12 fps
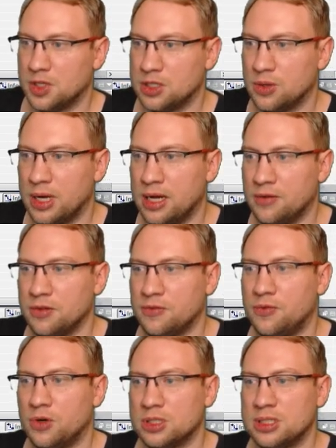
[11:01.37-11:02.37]
So I have the
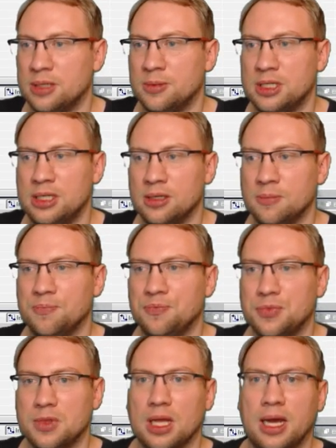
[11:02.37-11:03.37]
force table here
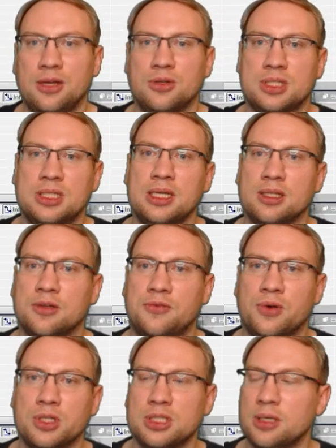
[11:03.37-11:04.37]
and you see it. The
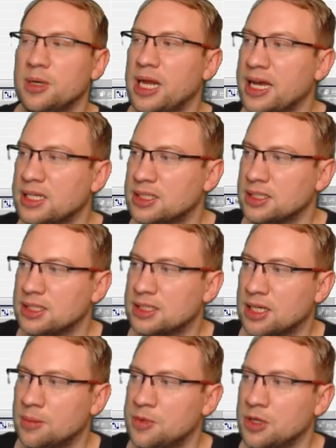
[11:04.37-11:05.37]
force table accesses
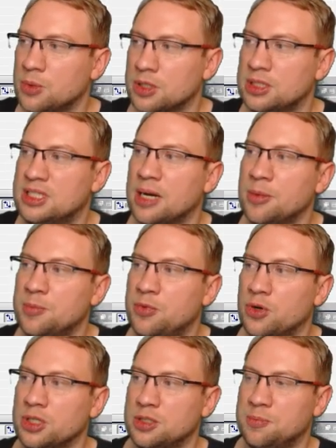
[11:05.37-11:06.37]
something with double
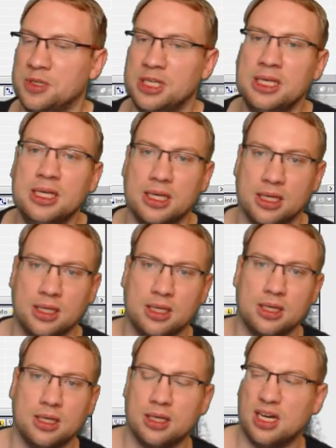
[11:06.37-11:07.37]
point P.
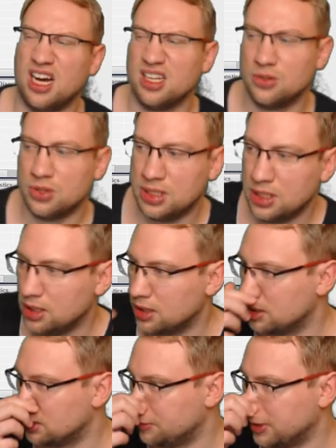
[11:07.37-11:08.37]
Hard to see
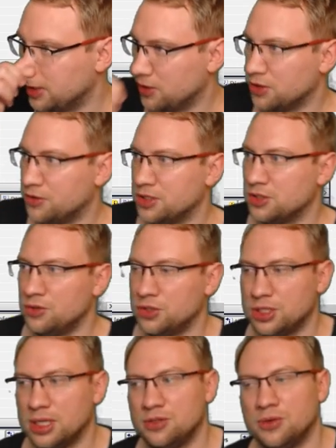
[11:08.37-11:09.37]
depending on the
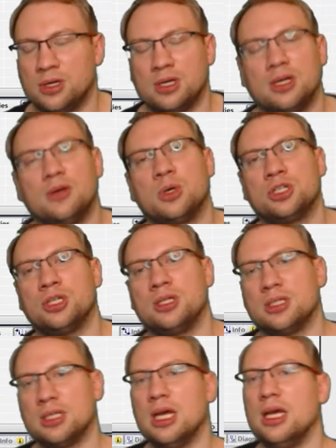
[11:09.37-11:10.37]
resolution that you are watching
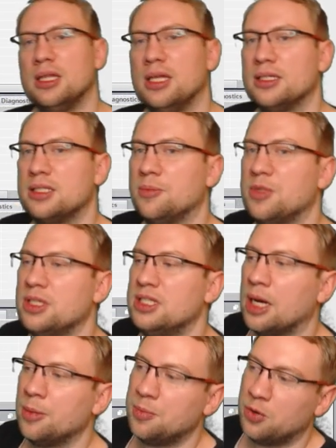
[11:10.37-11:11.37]
this. There's something
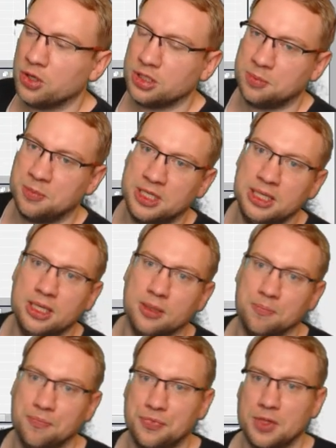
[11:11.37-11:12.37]
double point P.